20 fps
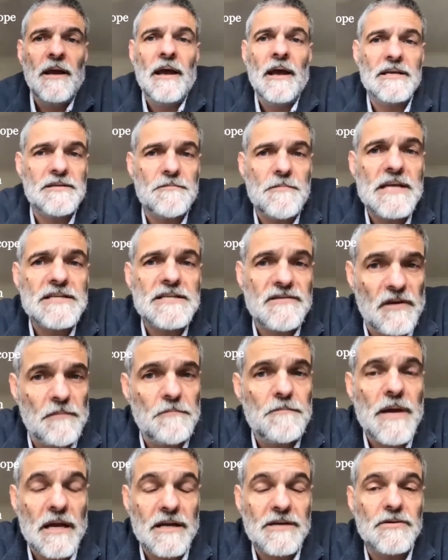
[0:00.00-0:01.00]
has a massive
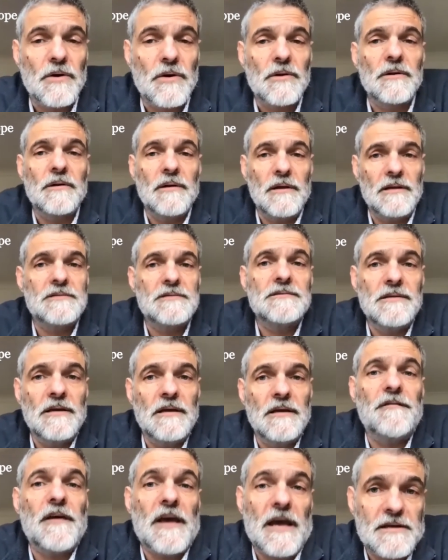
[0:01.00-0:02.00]
impact on its
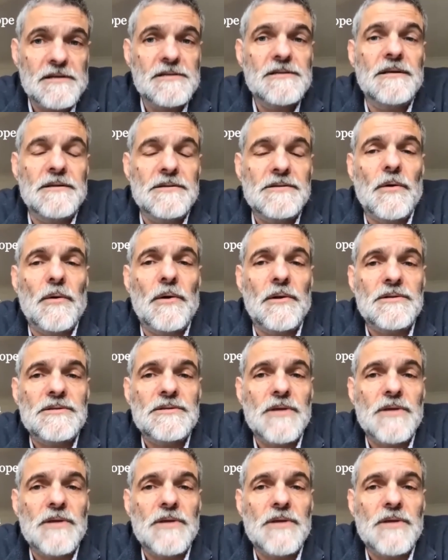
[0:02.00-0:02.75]
effect and so on.